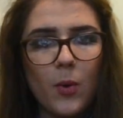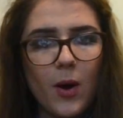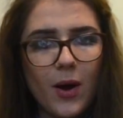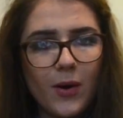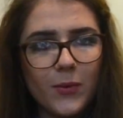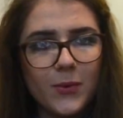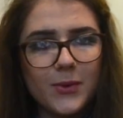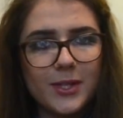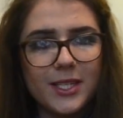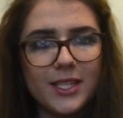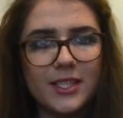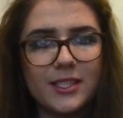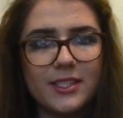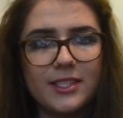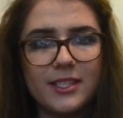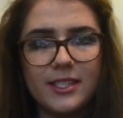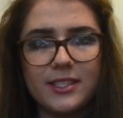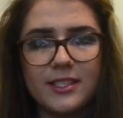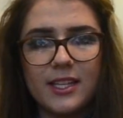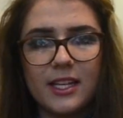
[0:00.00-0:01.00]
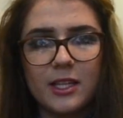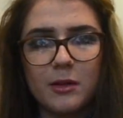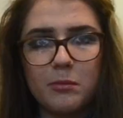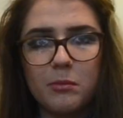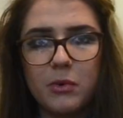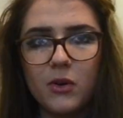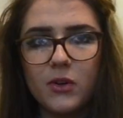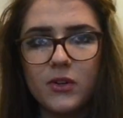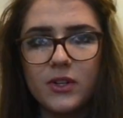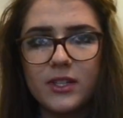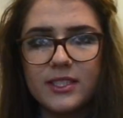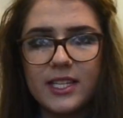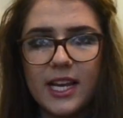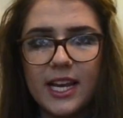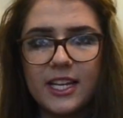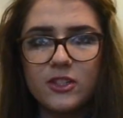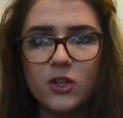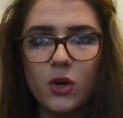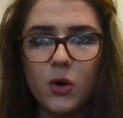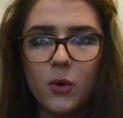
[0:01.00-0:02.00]
our audiences that the plot
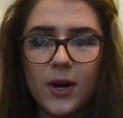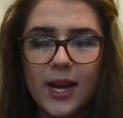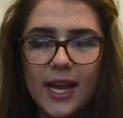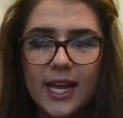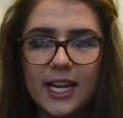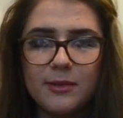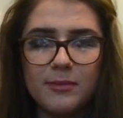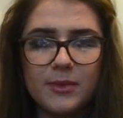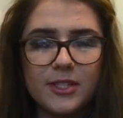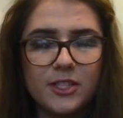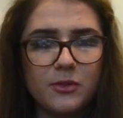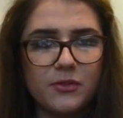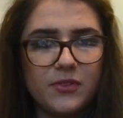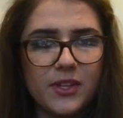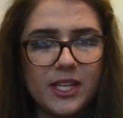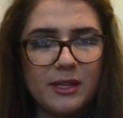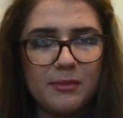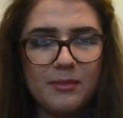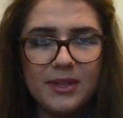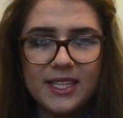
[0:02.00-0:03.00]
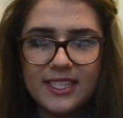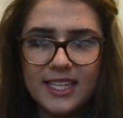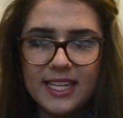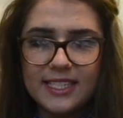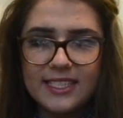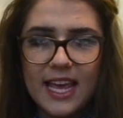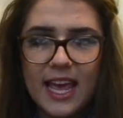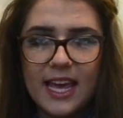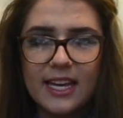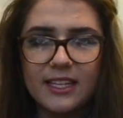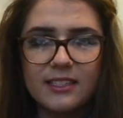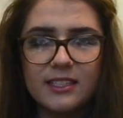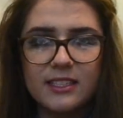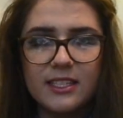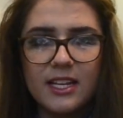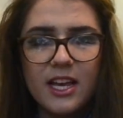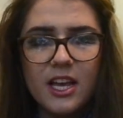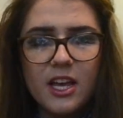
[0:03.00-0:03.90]
contained horror elements within the media text,